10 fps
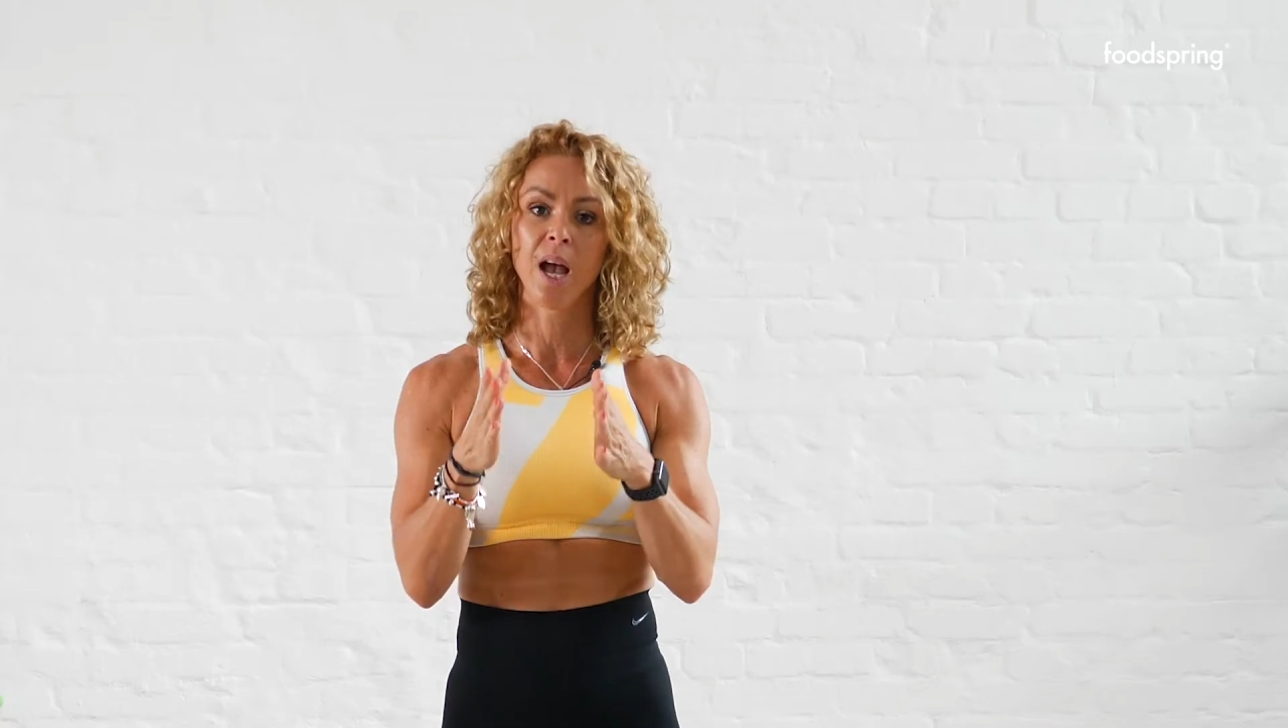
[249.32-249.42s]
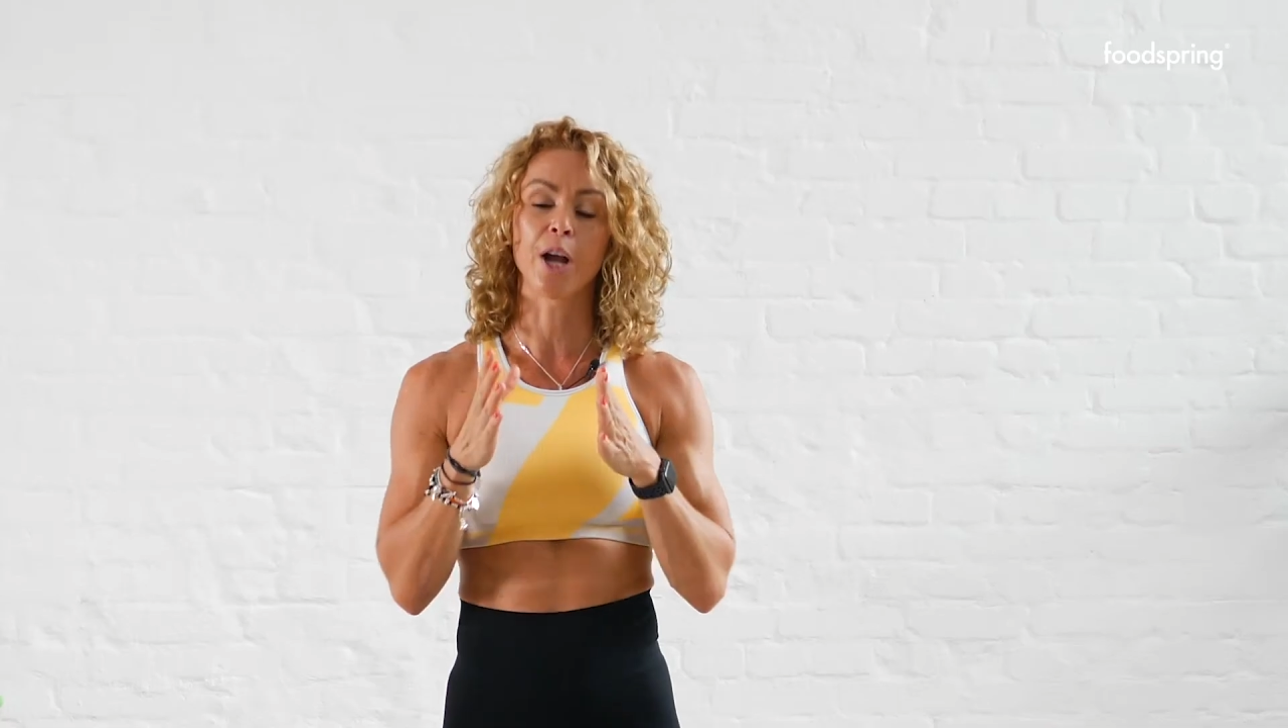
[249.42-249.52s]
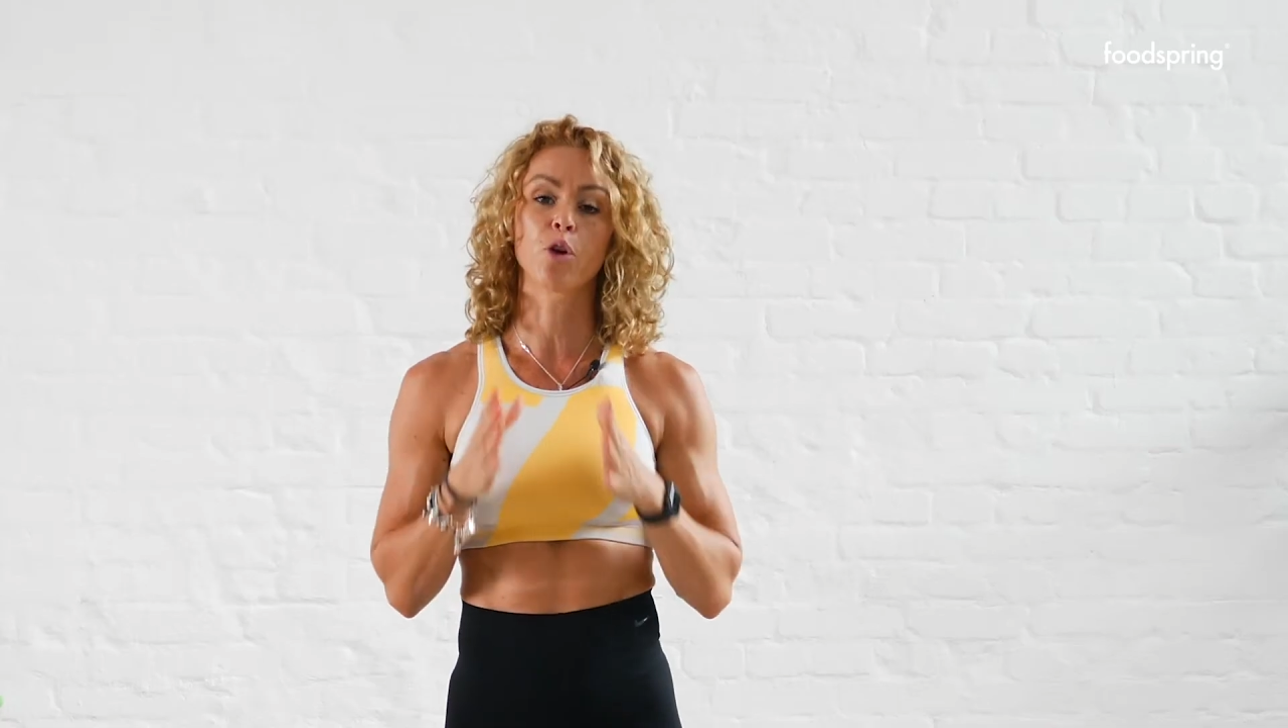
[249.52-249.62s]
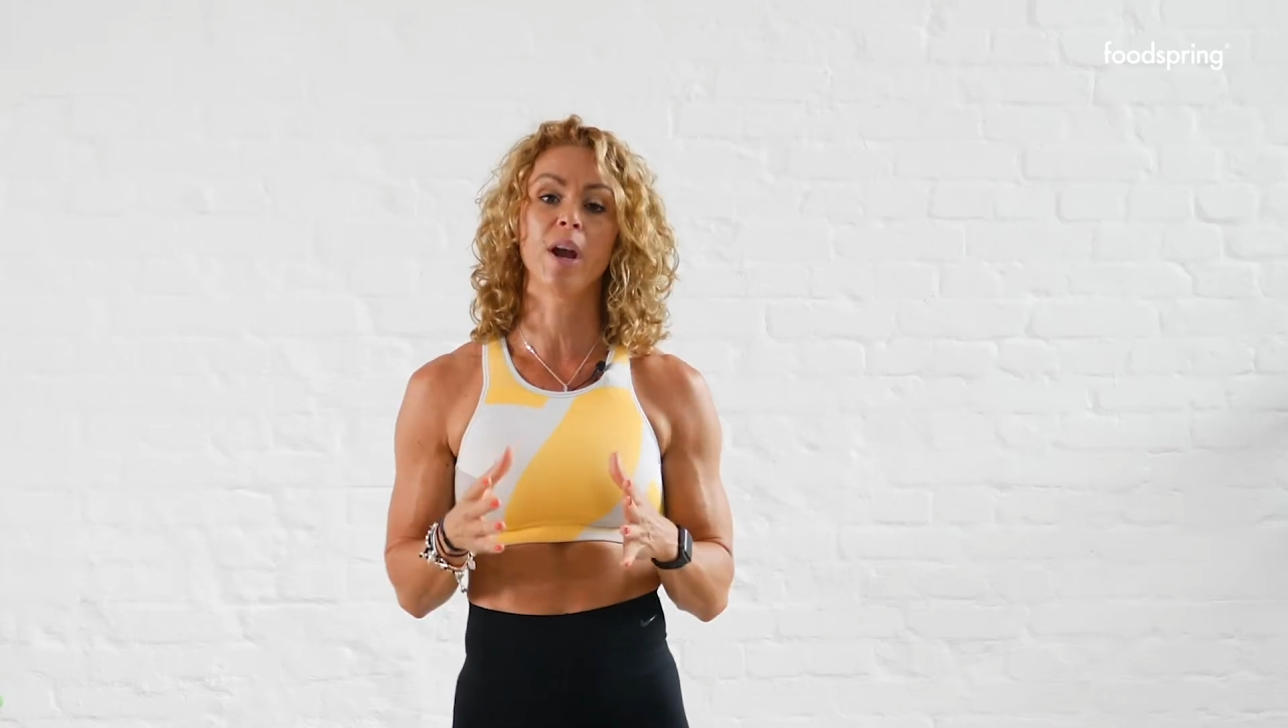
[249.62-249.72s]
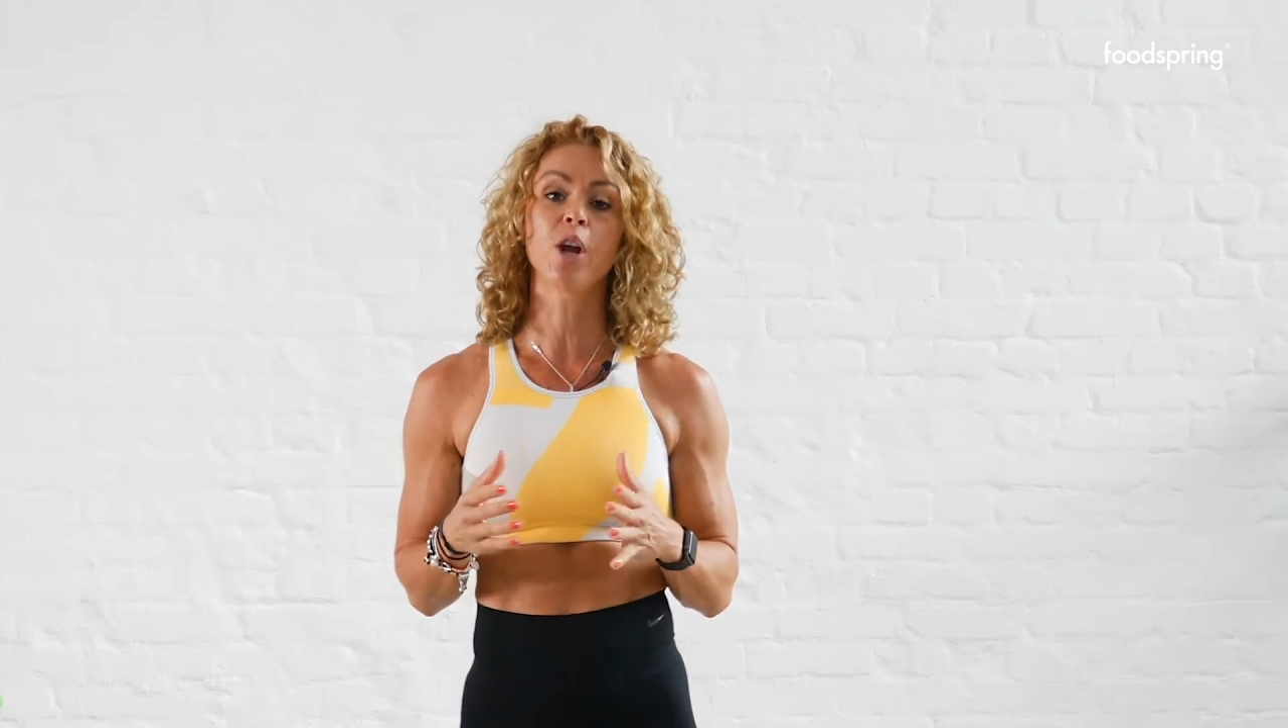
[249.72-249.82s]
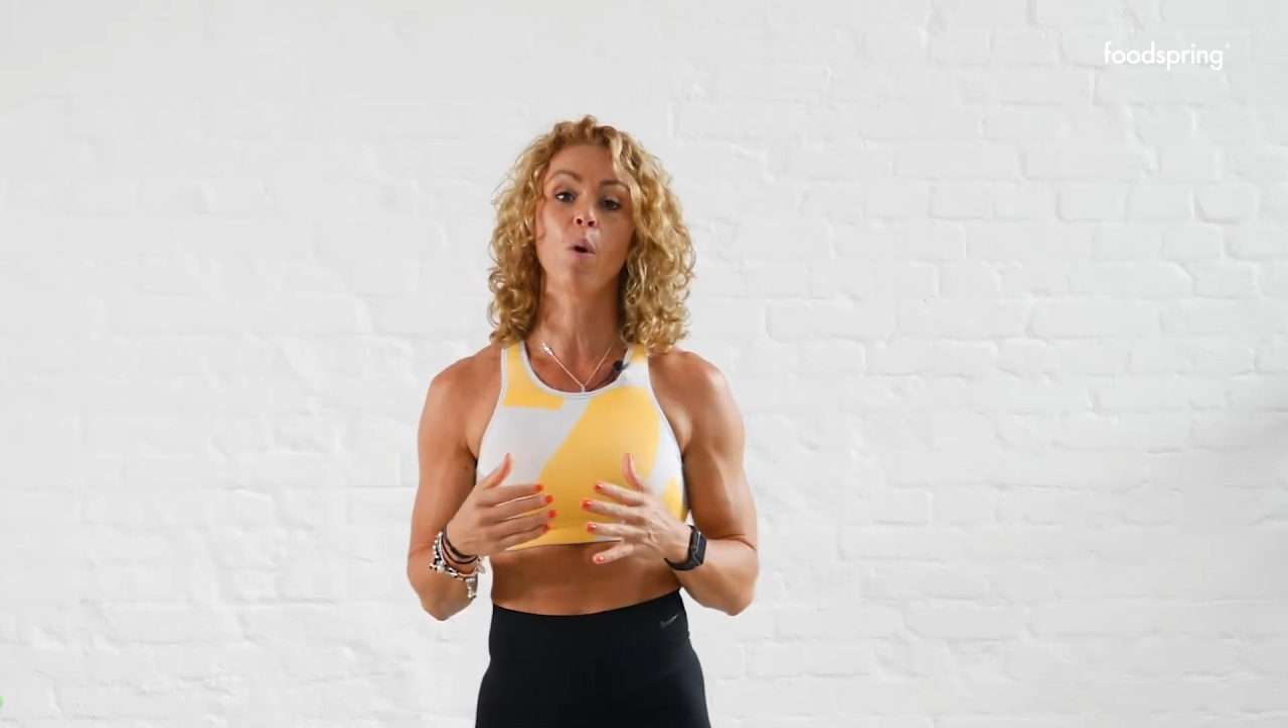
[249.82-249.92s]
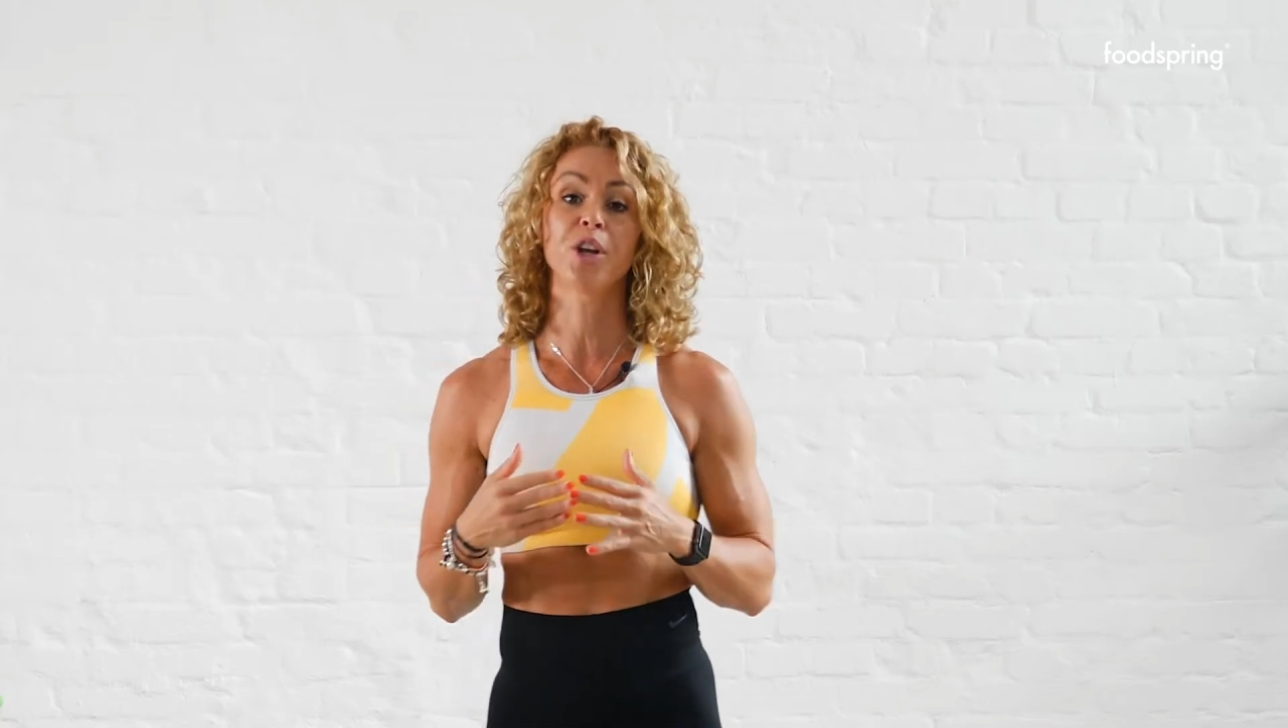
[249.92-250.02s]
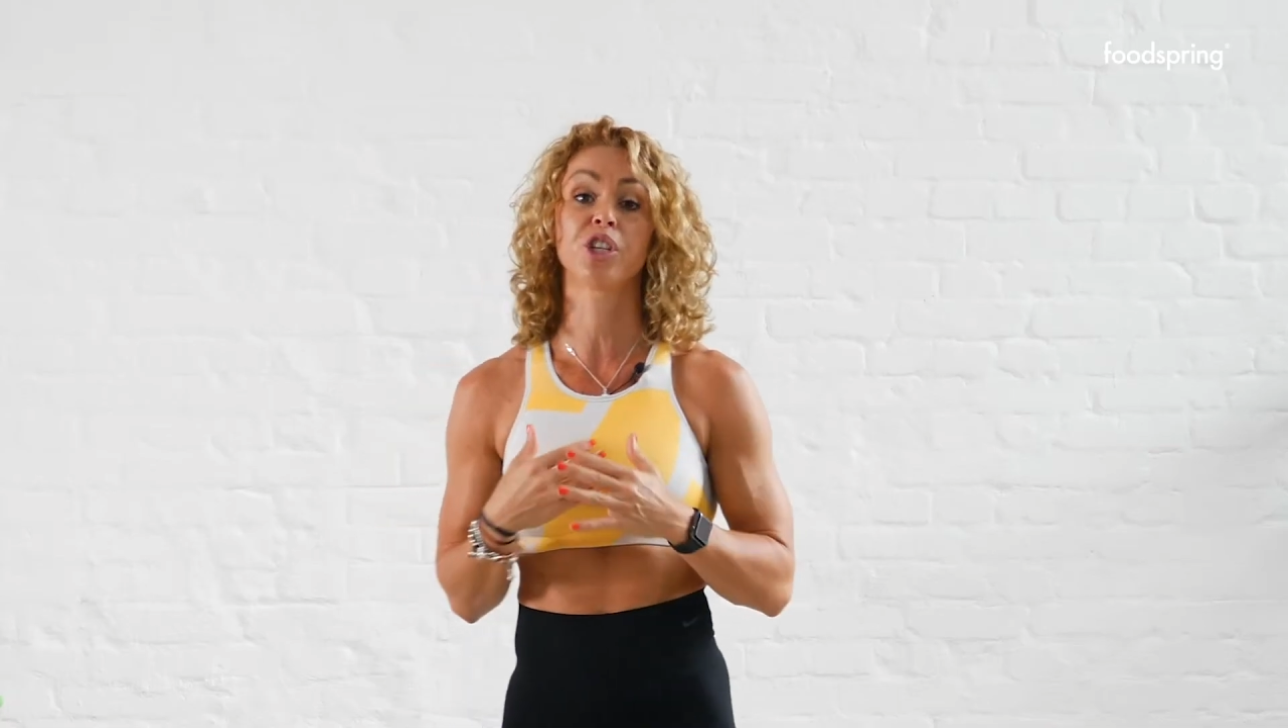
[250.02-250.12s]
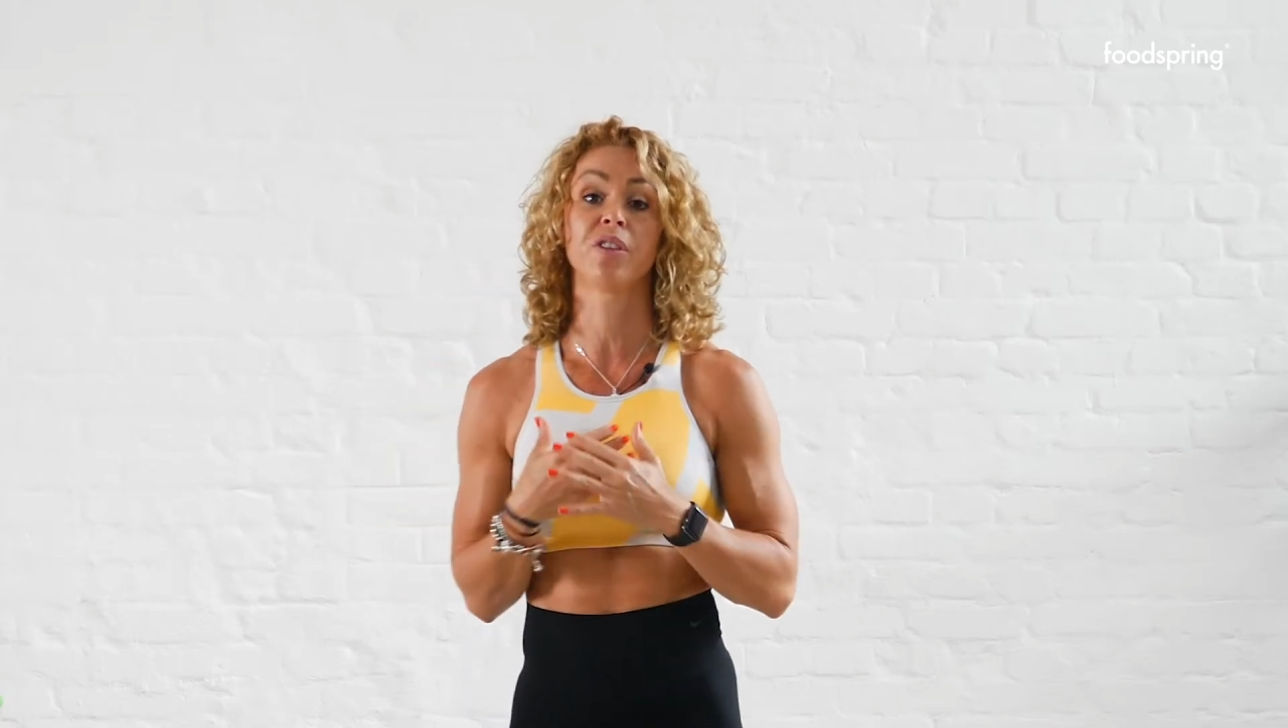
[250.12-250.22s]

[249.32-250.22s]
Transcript: A great question